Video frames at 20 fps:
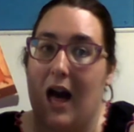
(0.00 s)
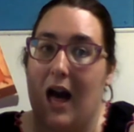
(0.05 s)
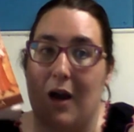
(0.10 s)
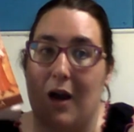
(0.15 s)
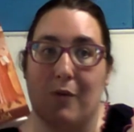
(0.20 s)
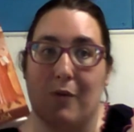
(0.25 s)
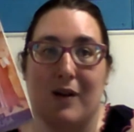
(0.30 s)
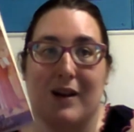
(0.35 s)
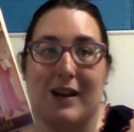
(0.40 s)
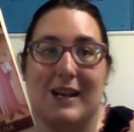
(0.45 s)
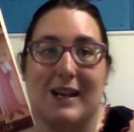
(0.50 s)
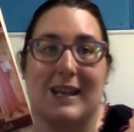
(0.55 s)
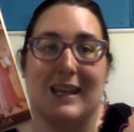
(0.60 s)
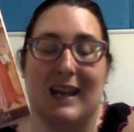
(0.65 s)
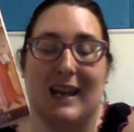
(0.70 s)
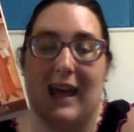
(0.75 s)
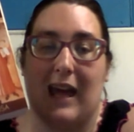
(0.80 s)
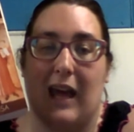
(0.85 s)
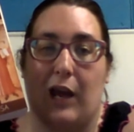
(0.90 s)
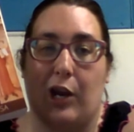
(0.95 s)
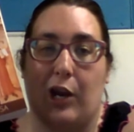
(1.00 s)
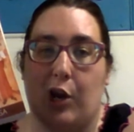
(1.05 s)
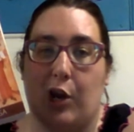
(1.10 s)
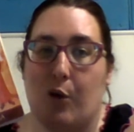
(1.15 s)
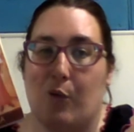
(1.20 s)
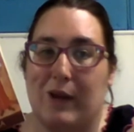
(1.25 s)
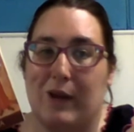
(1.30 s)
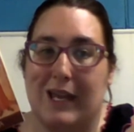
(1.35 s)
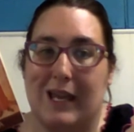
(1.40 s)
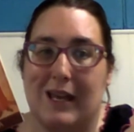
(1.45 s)
I wanted it, and
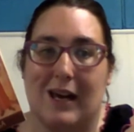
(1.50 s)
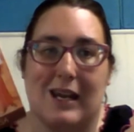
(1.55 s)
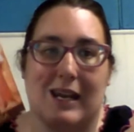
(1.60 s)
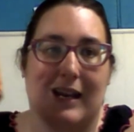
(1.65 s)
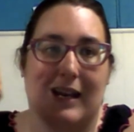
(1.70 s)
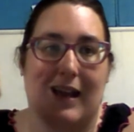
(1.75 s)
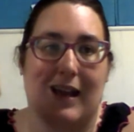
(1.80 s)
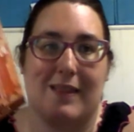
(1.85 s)
we got it.